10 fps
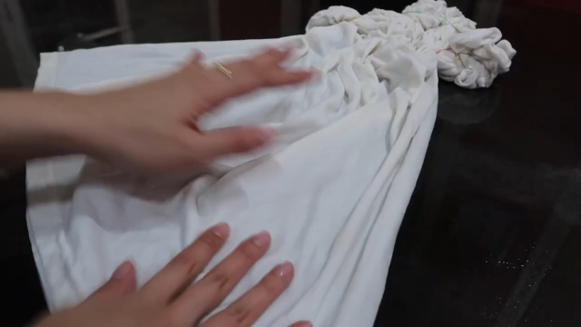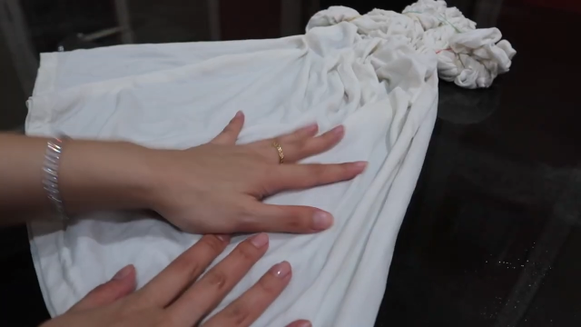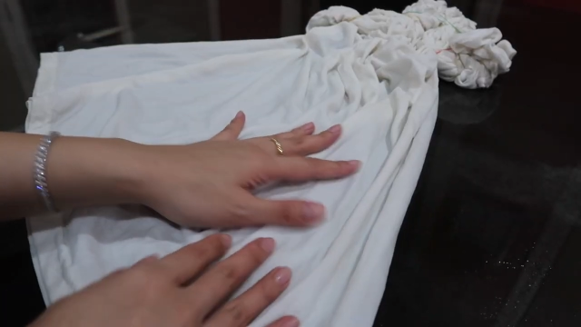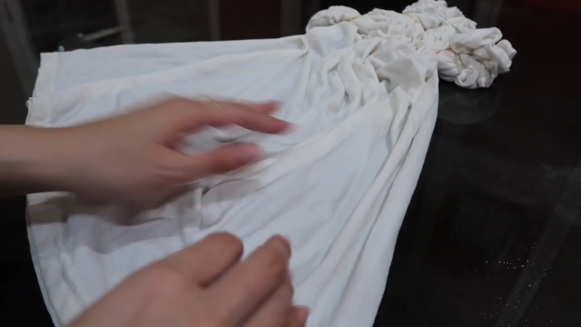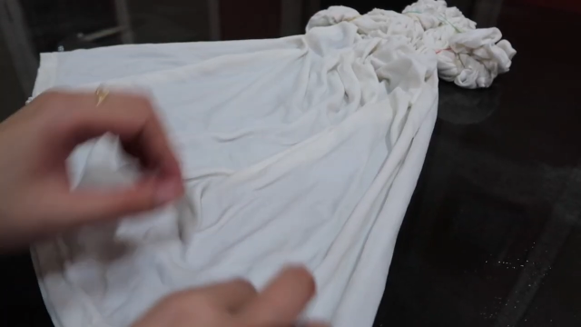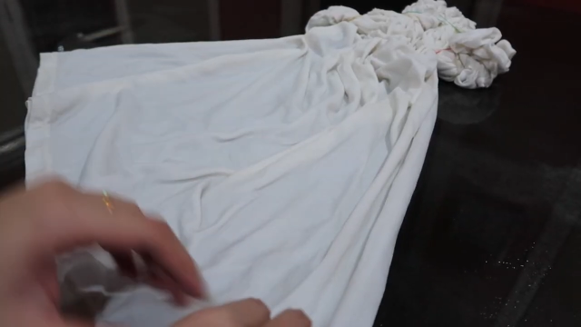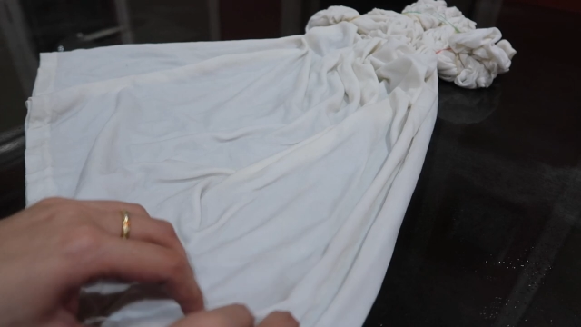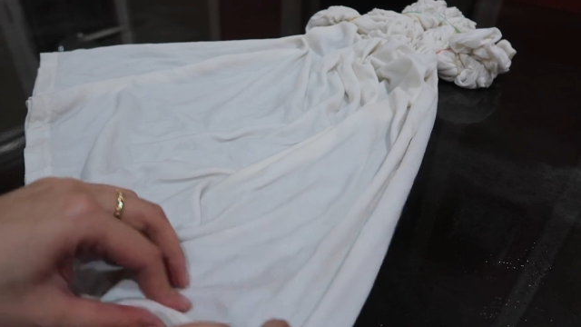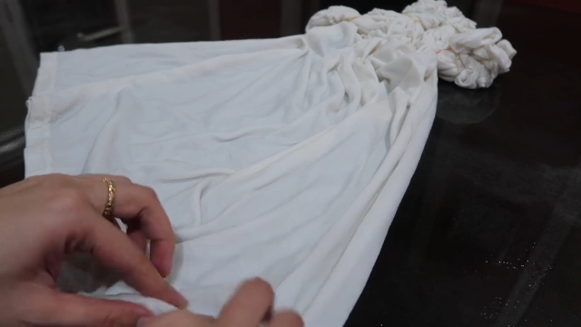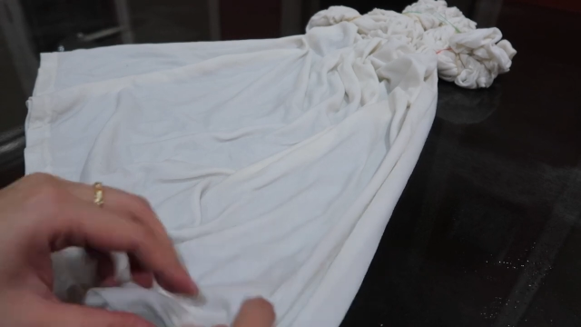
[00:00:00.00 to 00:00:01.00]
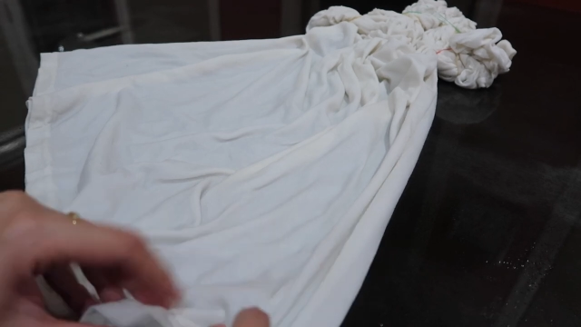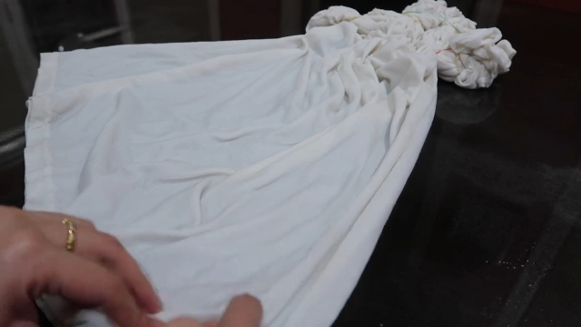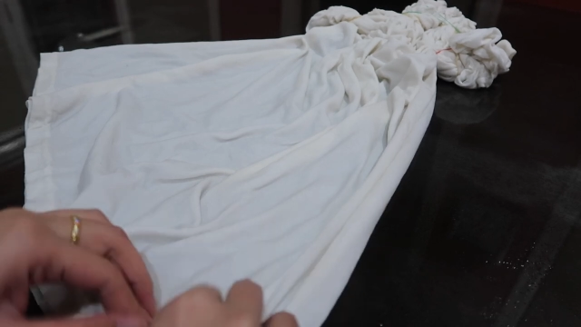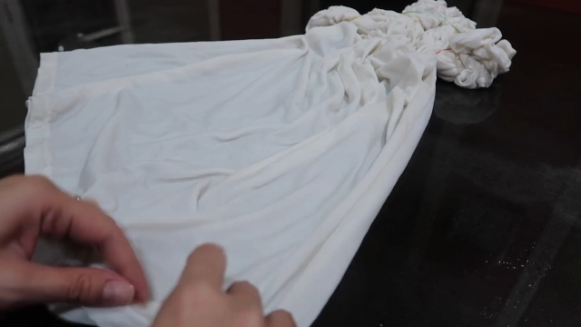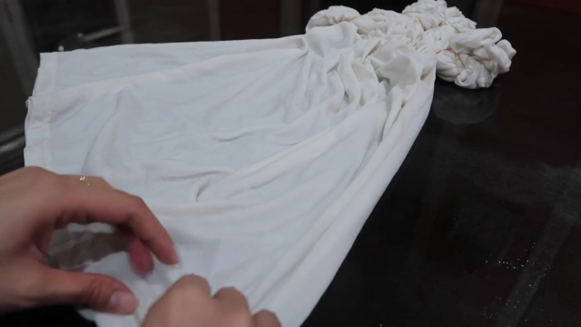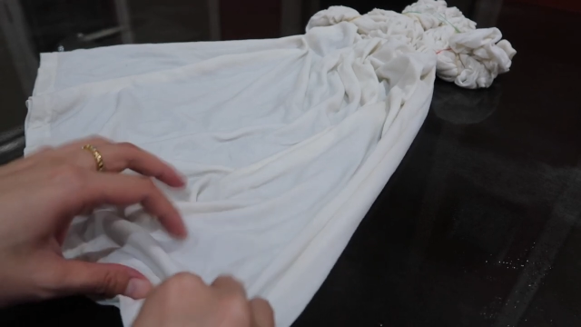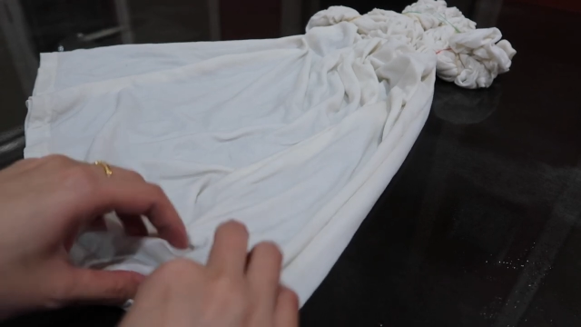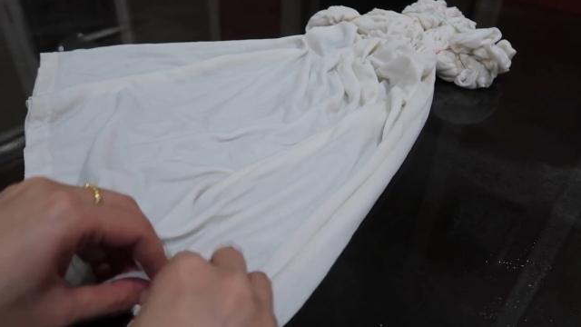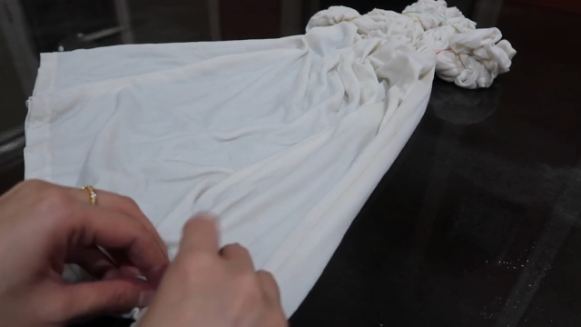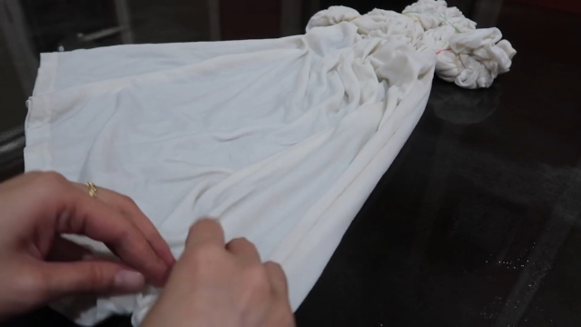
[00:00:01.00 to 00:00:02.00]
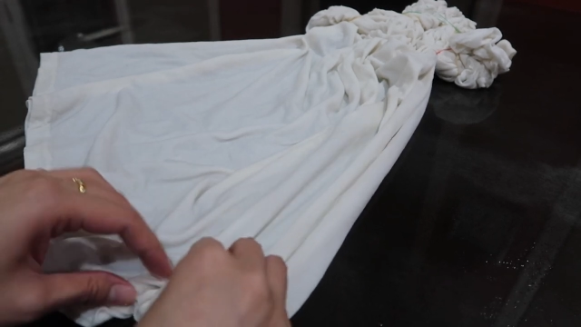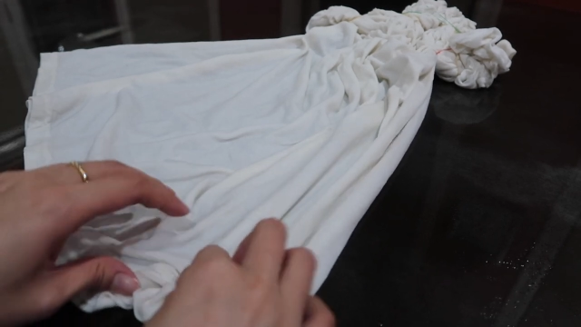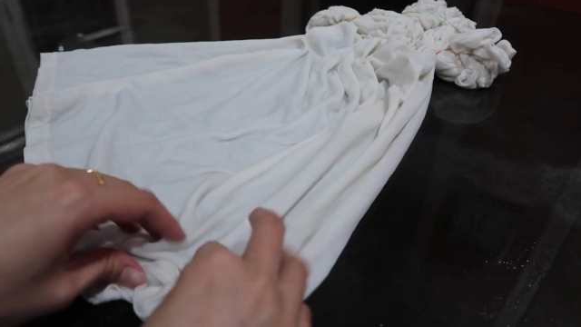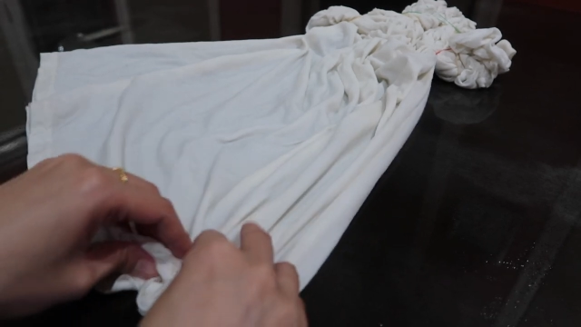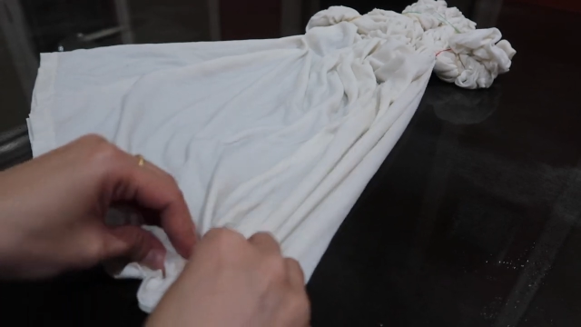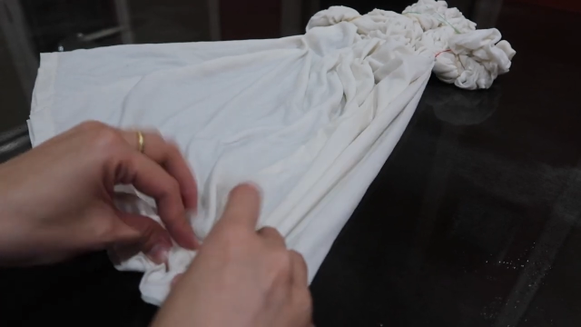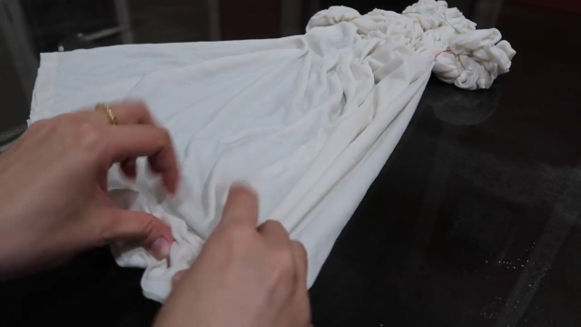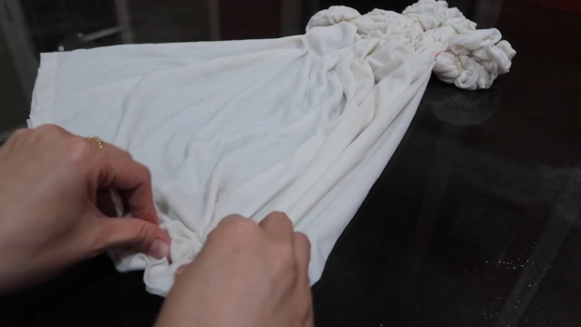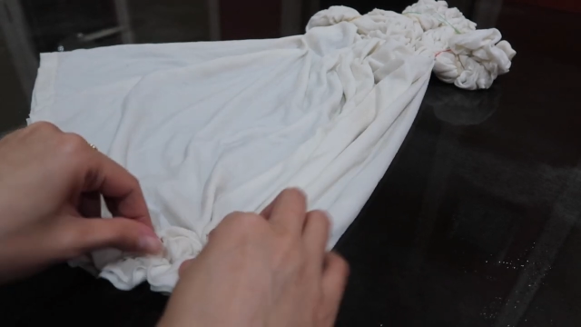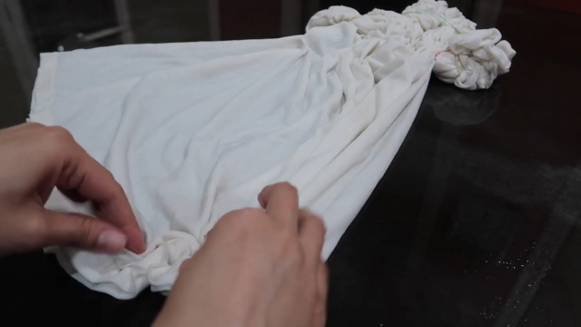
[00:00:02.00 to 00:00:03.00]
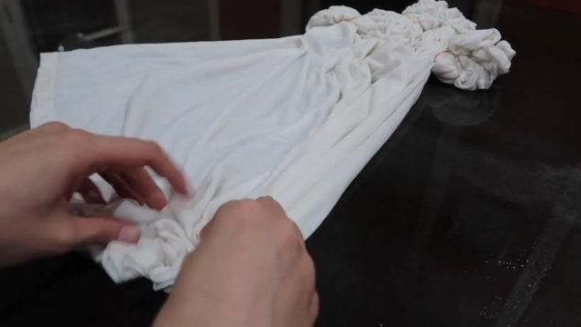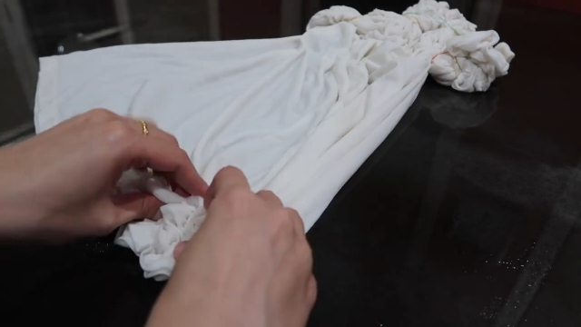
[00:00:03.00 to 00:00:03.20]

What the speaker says: No face is visible, so there are no lips to read.